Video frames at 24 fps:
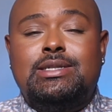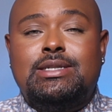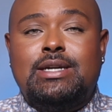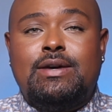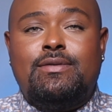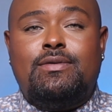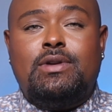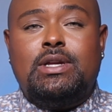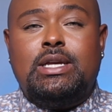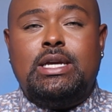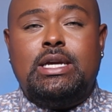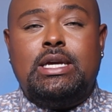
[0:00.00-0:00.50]

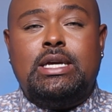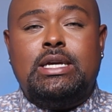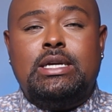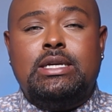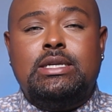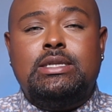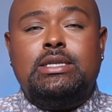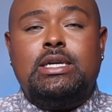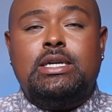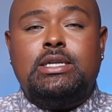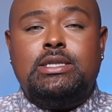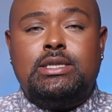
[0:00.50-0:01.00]
definitely is
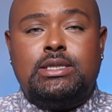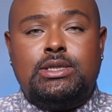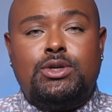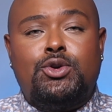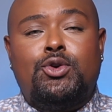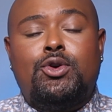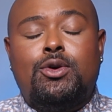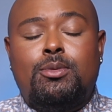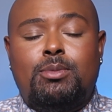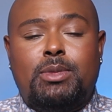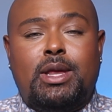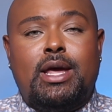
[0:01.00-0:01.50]
a
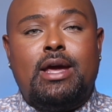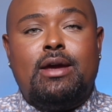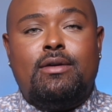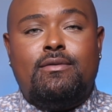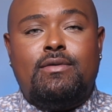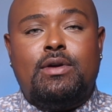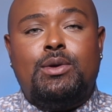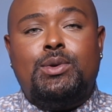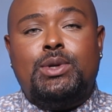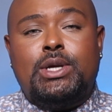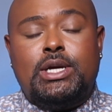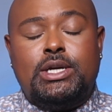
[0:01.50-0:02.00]
serum-like
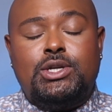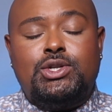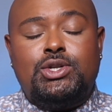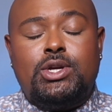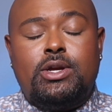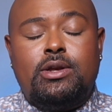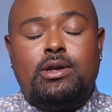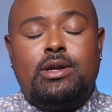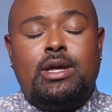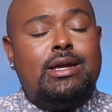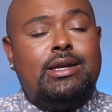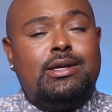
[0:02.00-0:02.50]

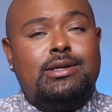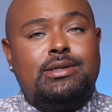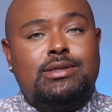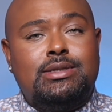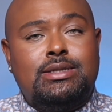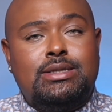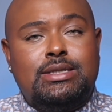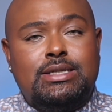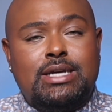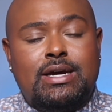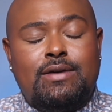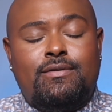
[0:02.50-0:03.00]
foundation. It is
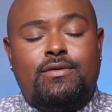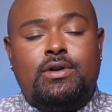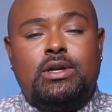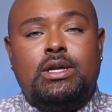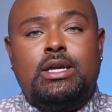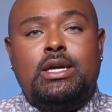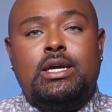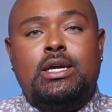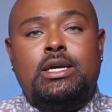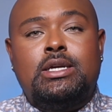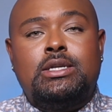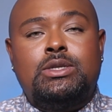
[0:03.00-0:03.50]

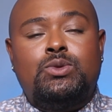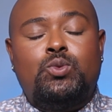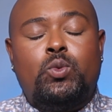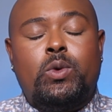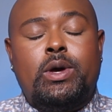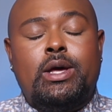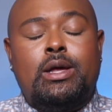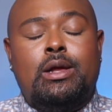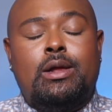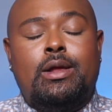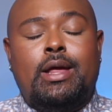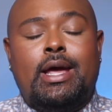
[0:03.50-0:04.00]
definitely as
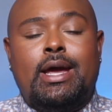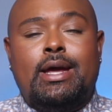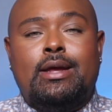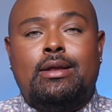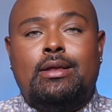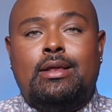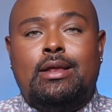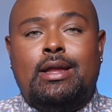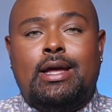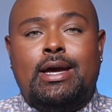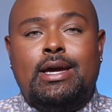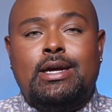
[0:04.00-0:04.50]
well a
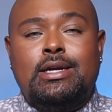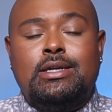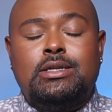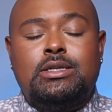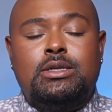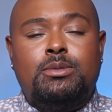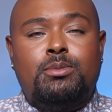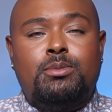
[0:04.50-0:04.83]
light to